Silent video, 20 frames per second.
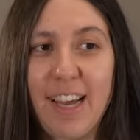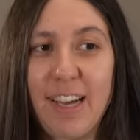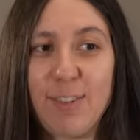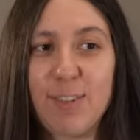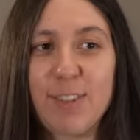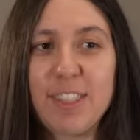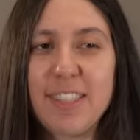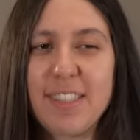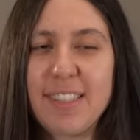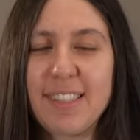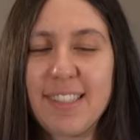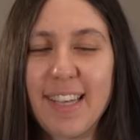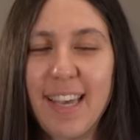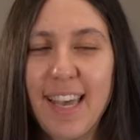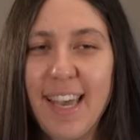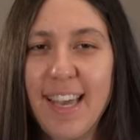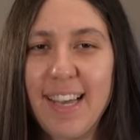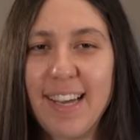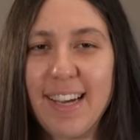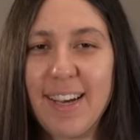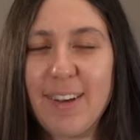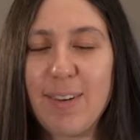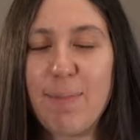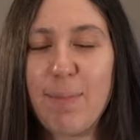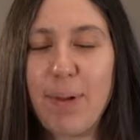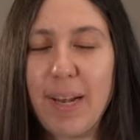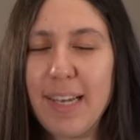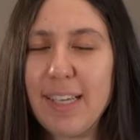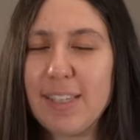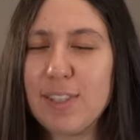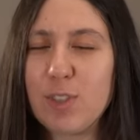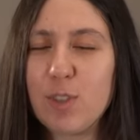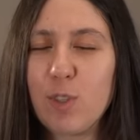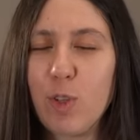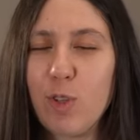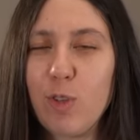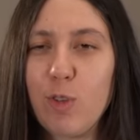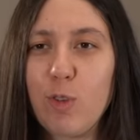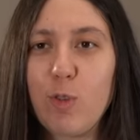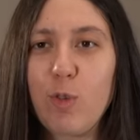I was saying, please
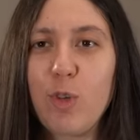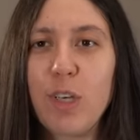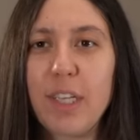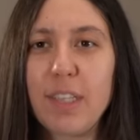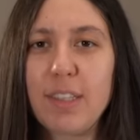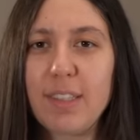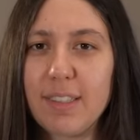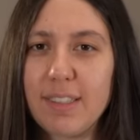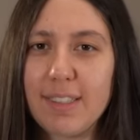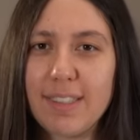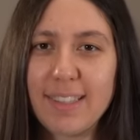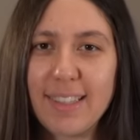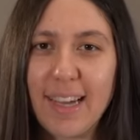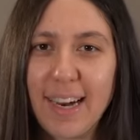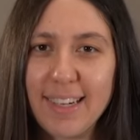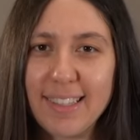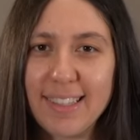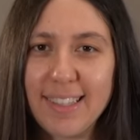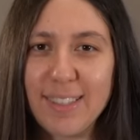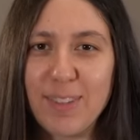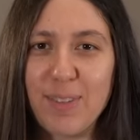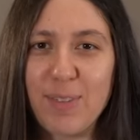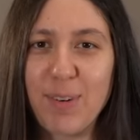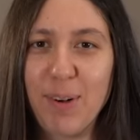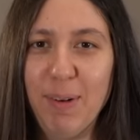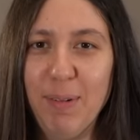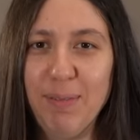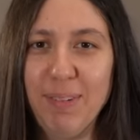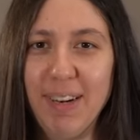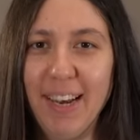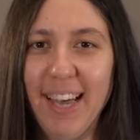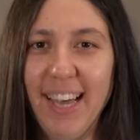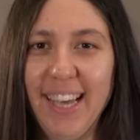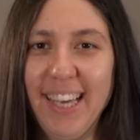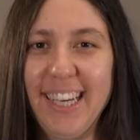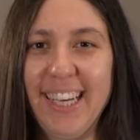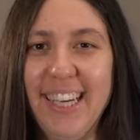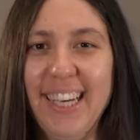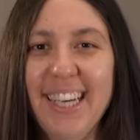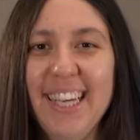don't do it. Start it from
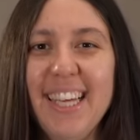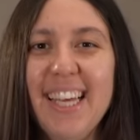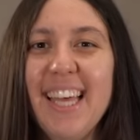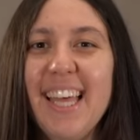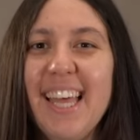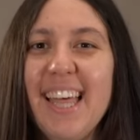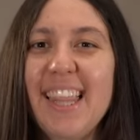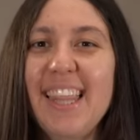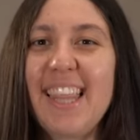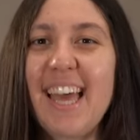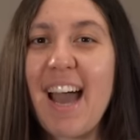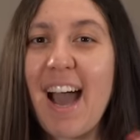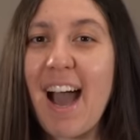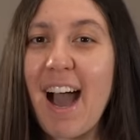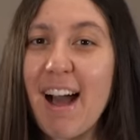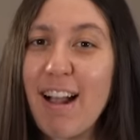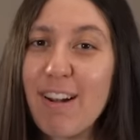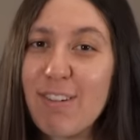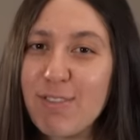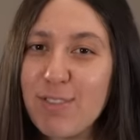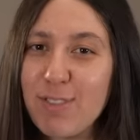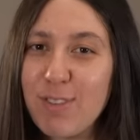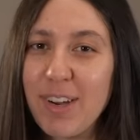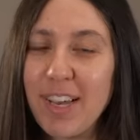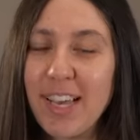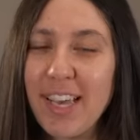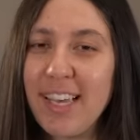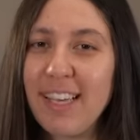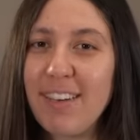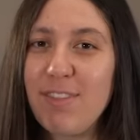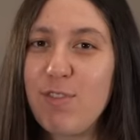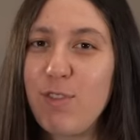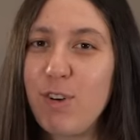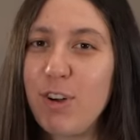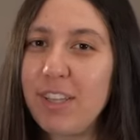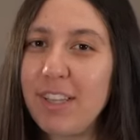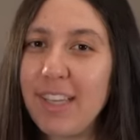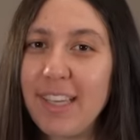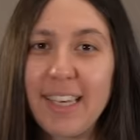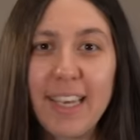like the halfway.
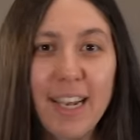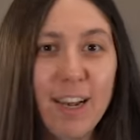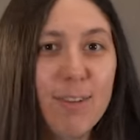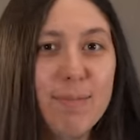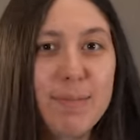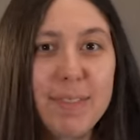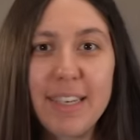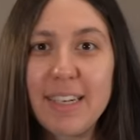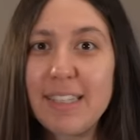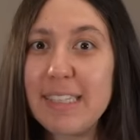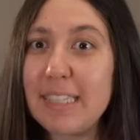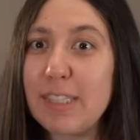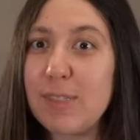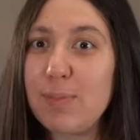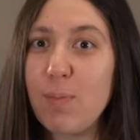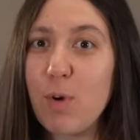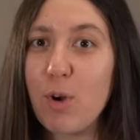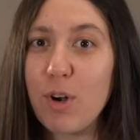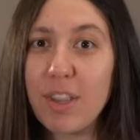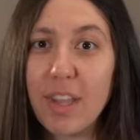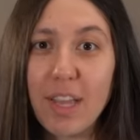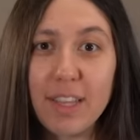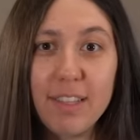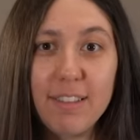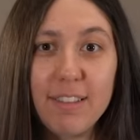40 kilometers is more than